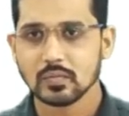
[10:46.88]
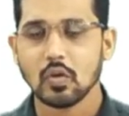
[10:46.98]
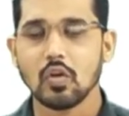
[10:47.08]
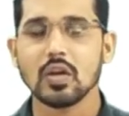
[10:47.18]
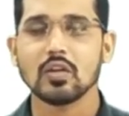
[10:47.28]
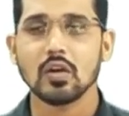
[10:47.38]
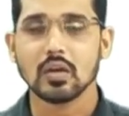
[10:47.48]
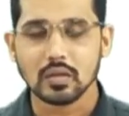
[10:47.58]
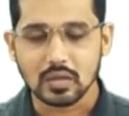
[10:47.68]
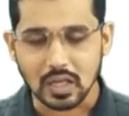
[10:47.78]

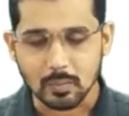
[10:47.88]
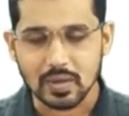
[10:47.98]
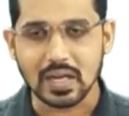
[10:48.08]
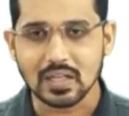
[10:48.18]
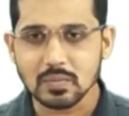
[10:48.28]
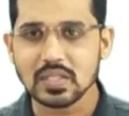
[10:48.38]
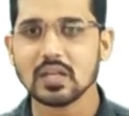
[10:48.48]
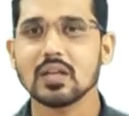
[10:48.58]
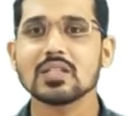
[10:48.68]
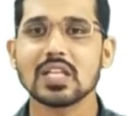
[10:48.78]
All carbon atoms
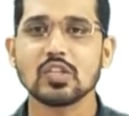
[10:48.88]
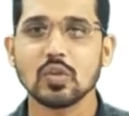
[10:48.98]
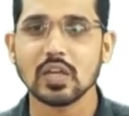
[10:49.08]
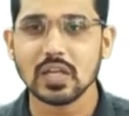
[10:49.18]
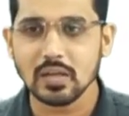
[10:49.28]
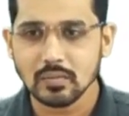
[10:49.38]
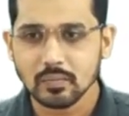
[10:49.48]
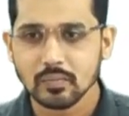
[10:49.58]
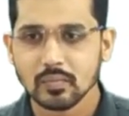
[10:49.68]
are unsaturated.